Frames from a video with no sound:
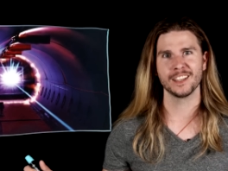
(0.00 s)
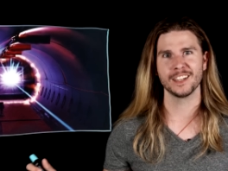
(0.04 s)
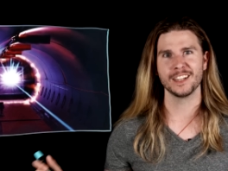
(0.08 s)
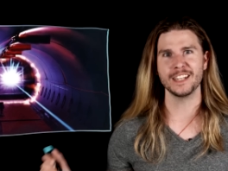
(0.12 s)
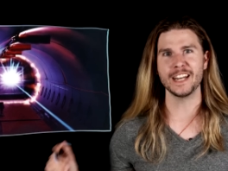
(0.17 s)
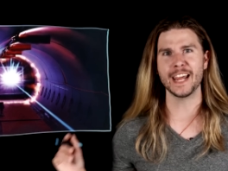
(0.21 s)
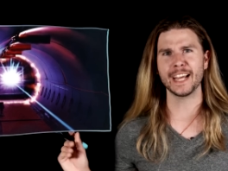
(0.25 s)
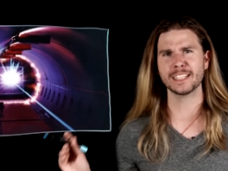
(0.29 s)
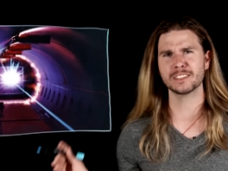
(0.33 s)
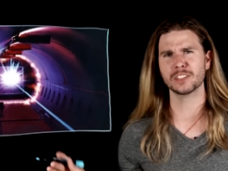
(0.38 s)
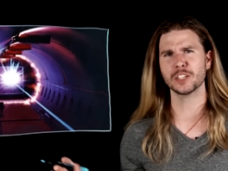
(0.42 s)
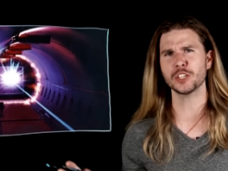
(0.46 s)

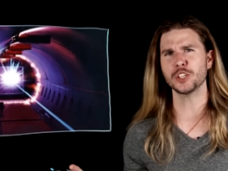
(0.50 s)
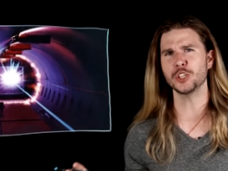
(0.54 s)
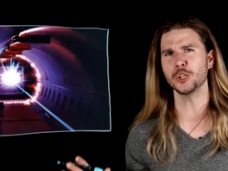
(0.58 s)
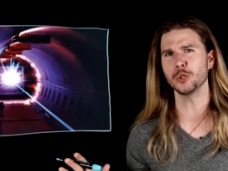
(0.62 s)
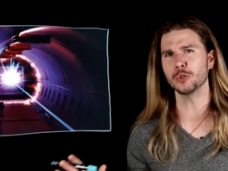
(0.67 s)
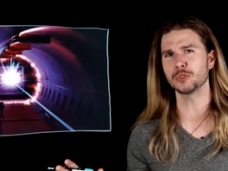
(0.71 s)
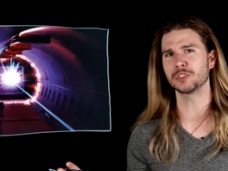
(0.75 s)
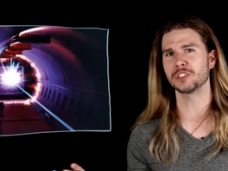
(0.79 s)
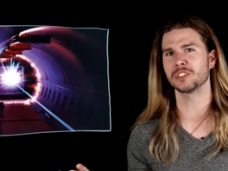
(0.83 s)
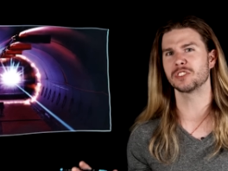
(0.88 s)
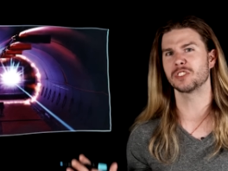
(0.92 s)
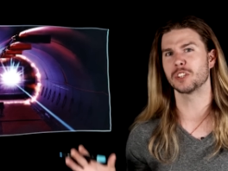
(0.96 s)
NASA
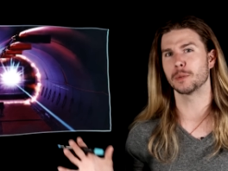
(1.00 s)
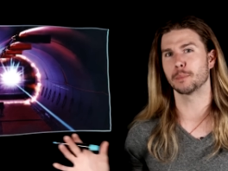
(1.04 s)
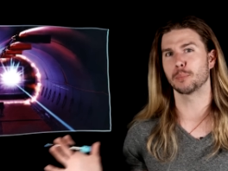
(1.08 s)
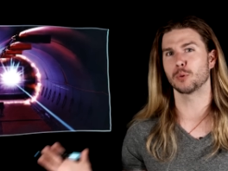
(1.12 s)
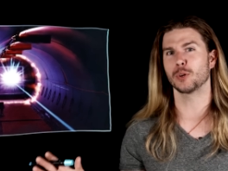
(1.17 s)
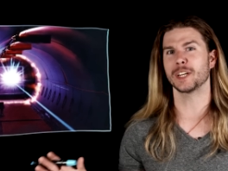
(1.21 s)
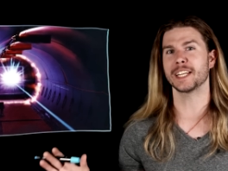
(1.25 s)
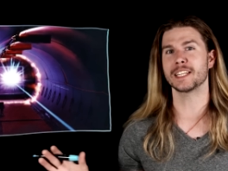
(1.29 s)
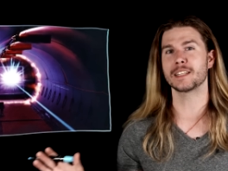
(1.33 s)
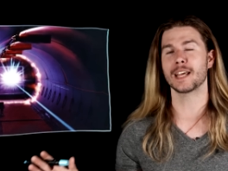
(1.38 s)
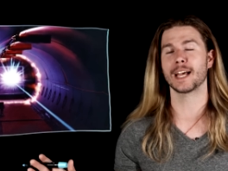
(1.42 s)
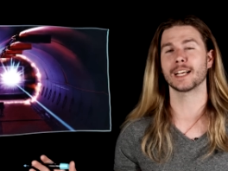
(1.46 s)
uses
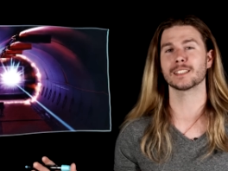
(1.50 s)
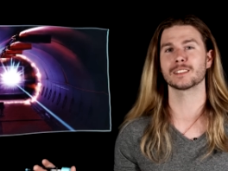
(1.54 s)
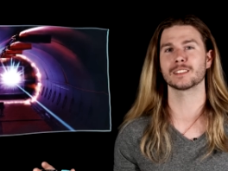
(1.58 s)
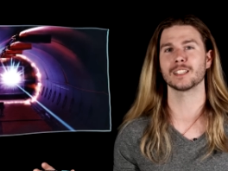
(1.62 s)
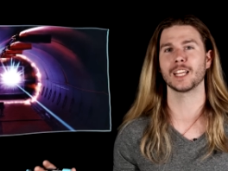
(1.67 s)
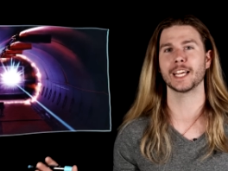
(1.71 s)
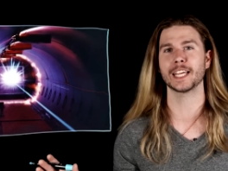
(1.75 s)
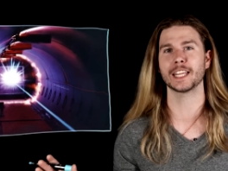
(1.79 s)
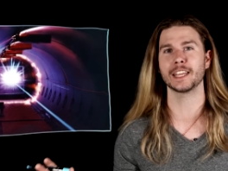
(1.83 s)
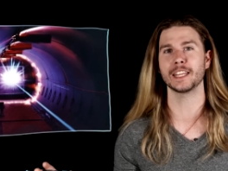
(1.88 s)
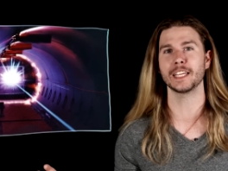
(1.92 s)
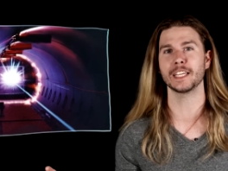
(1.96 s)
debris tests
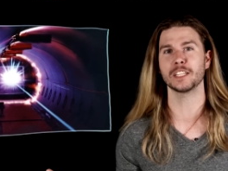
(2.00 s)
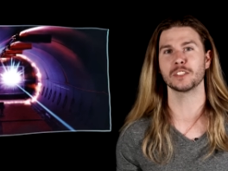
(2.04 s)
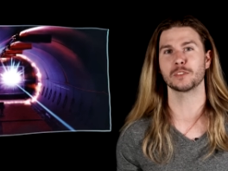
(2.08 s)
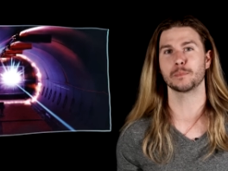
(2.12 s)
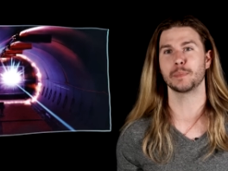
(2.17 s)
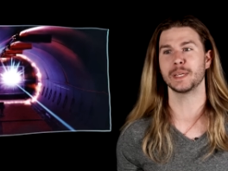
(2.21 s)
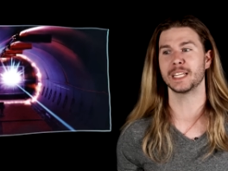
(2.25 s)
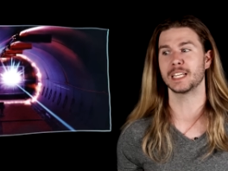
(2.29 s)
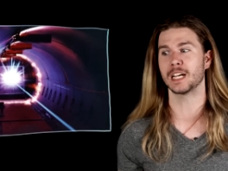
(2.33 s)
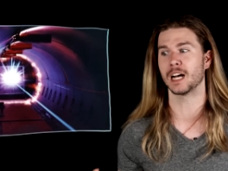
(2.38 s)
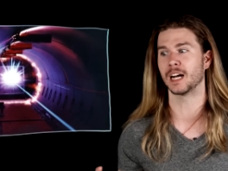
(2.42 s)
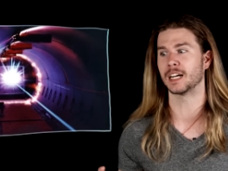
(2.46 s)
like these
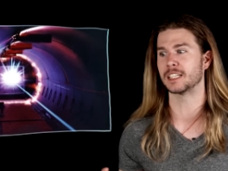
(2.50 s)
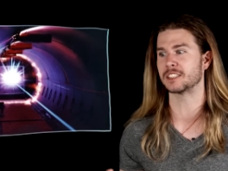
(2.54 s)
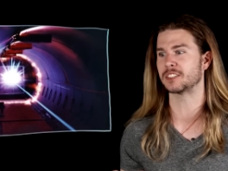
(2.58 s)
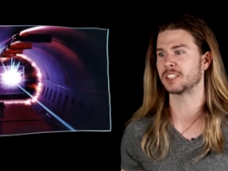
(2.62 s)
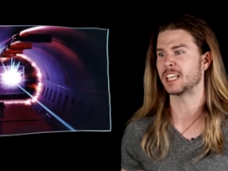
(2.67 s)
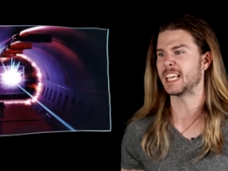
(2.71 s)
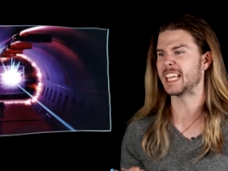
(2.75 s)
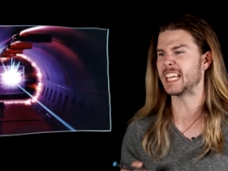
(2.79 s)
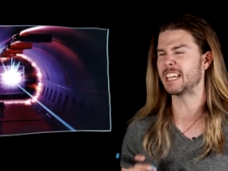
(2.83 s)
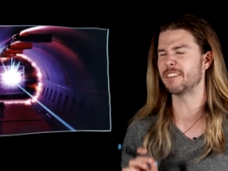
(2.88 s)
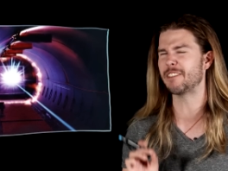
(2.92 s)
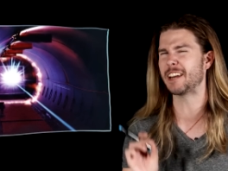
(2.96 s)

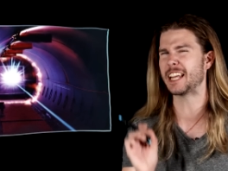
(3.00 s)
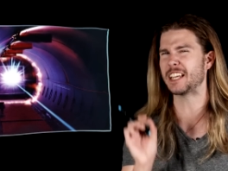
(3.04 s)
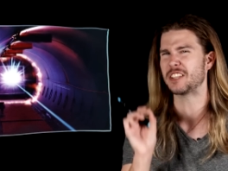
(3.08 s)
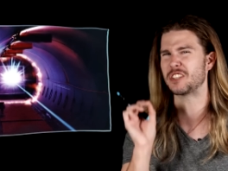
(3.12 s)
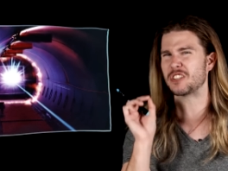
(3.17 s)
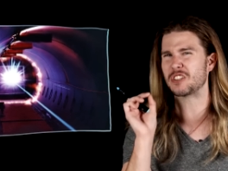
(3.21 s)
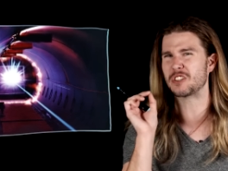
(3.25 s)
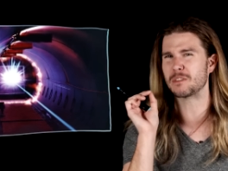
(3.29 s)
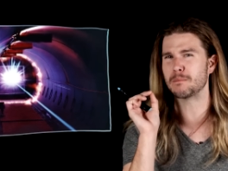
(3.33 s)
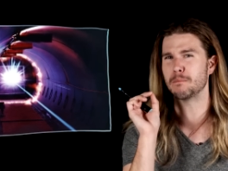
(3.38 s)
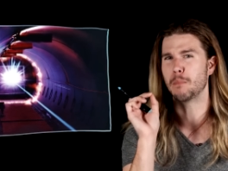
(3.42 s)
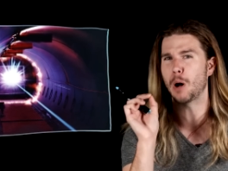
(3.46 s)
because even a
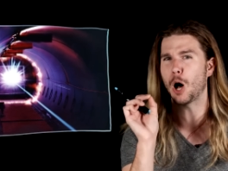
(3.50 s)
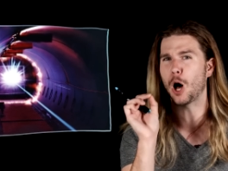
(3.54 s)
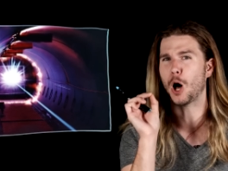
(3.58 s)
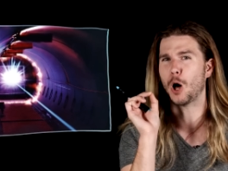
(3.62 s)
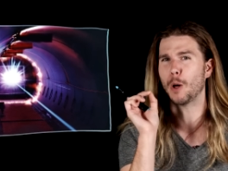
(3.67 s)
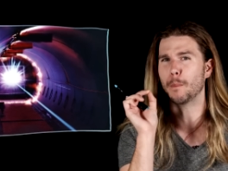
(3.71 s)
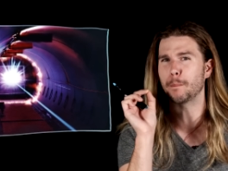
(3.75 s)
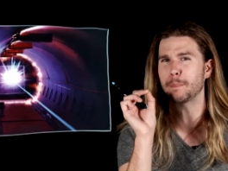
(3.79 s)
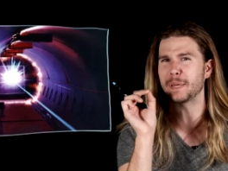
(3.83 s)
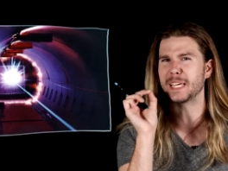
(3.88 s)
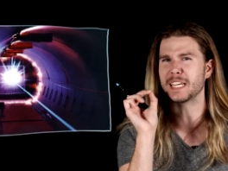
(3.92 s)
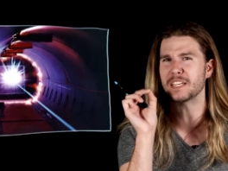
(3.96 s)

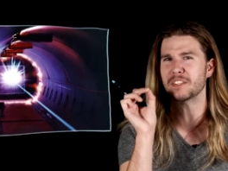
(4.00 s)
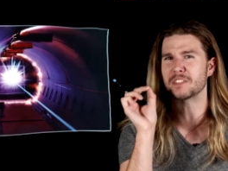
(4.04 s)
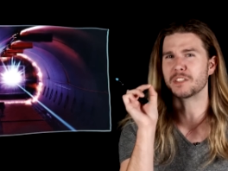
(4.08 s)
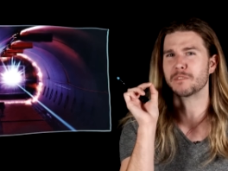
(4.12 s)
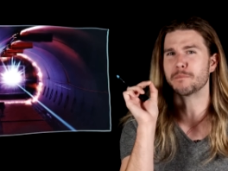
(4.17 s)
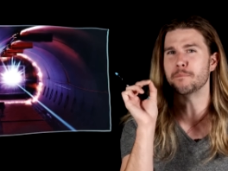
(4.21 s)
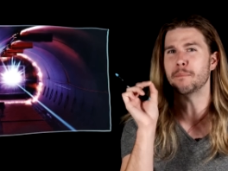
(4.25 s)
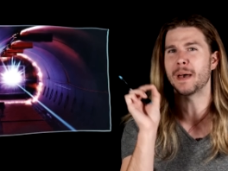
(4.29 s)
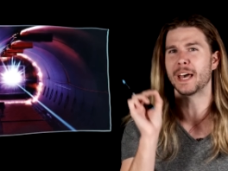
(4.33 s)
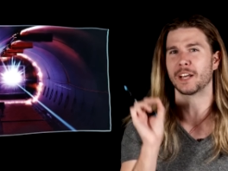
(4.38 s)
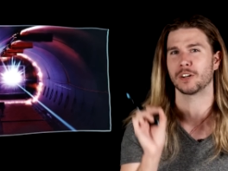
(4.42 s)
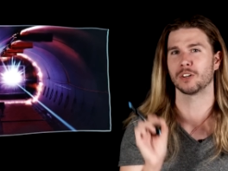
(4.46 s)
small piece
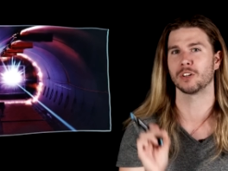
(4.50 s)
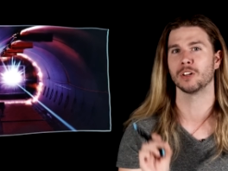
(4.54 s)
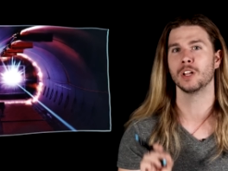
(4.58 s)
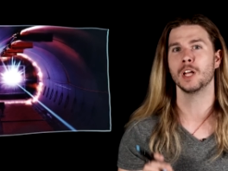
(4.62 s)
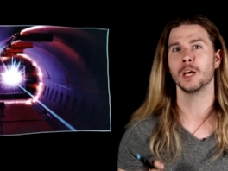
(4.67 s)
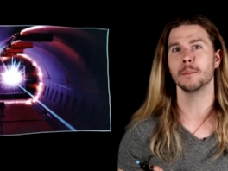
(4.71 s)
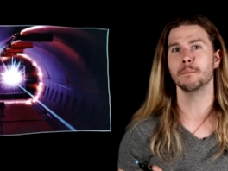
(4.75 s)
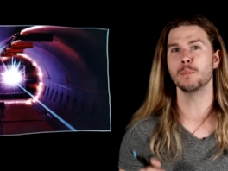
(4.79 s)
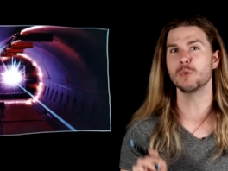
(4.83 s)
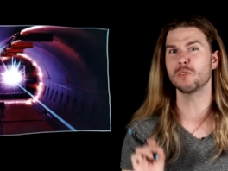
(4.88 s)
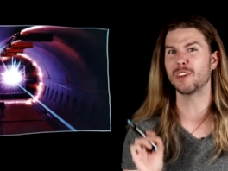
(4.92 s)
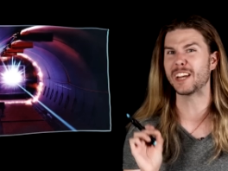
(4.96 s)
of metal
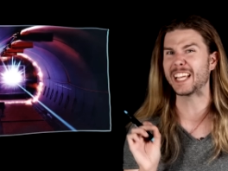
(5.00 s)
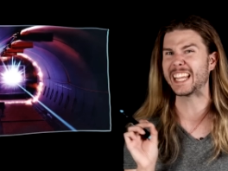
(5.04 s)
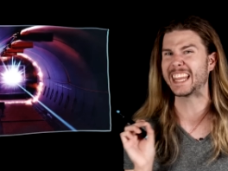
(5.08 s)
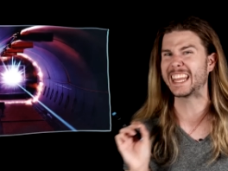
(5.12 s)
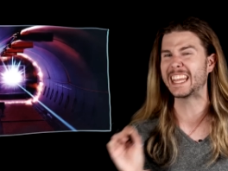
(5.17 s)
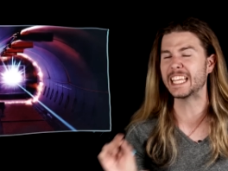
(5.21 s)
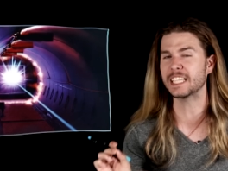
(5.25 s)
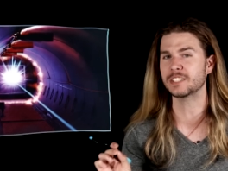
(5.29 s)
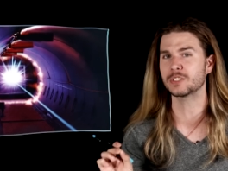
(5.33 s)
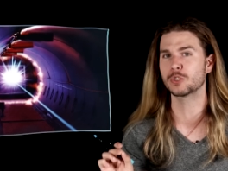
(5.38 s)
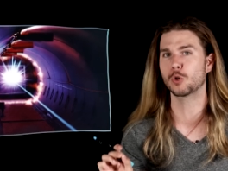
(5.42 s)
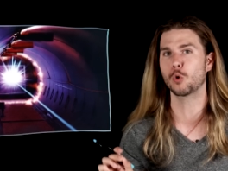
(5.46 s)
moving
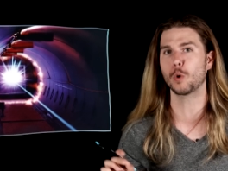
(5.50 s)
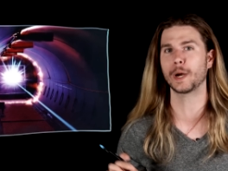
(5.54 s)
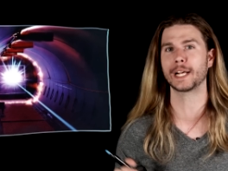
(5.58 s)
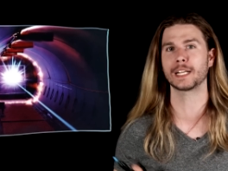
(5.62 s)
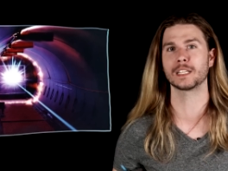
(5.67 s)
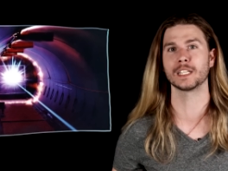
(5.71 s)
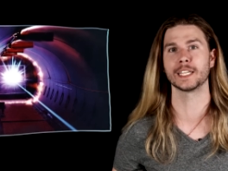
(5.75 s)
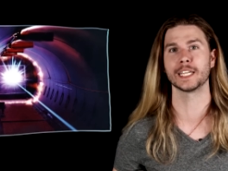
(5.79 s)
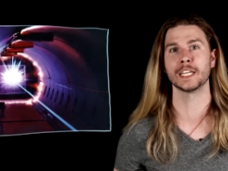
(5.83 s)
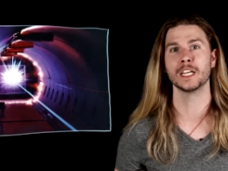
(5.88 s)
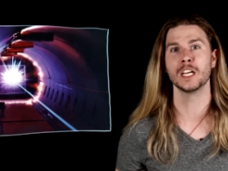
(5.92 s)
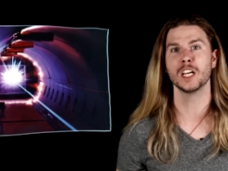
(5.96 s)
this
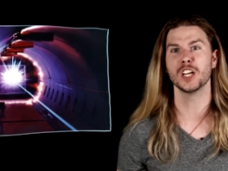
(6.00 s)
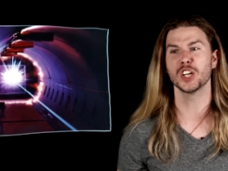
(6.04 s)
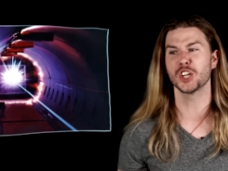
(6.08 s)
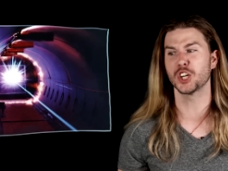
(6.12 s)
quickly